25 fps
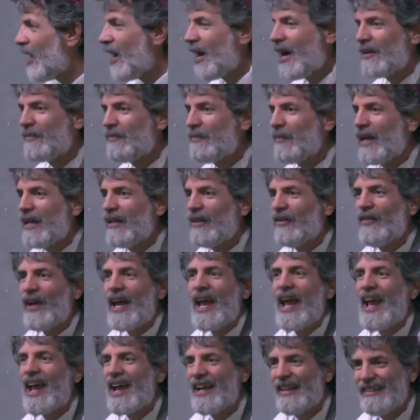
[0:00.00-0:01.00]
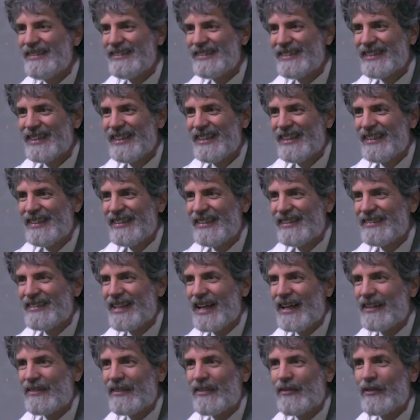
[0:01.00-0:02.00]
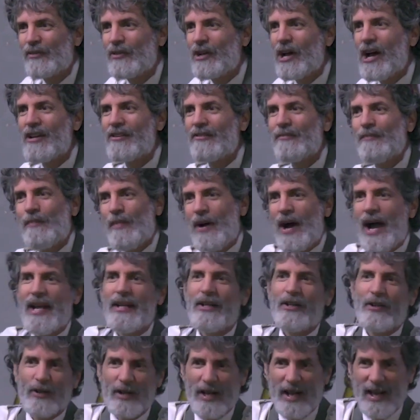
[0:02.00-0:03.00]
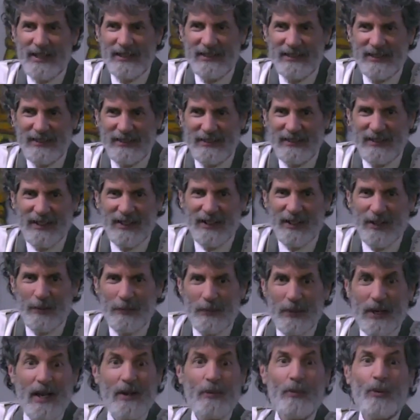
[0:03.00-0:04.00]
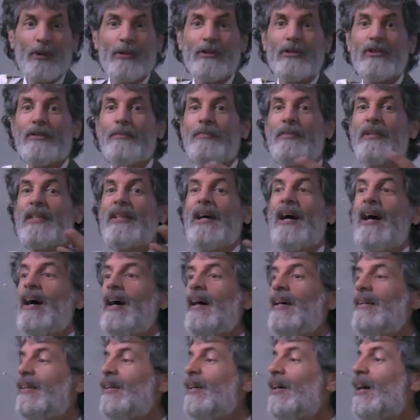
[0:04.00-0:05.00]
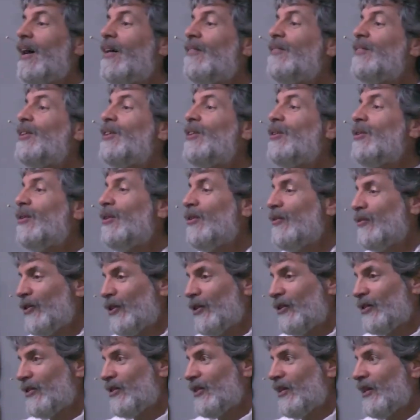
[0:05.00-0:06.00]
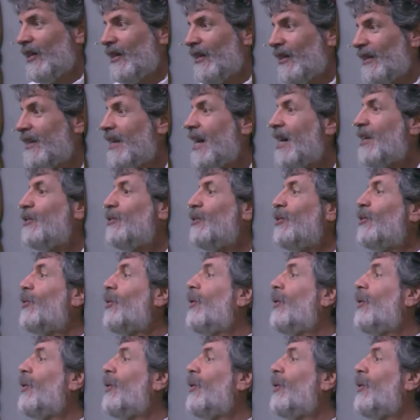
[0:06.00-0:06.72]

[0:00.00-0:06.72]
God made of hands not a God of my creation, but I worship the God of the universe, the God who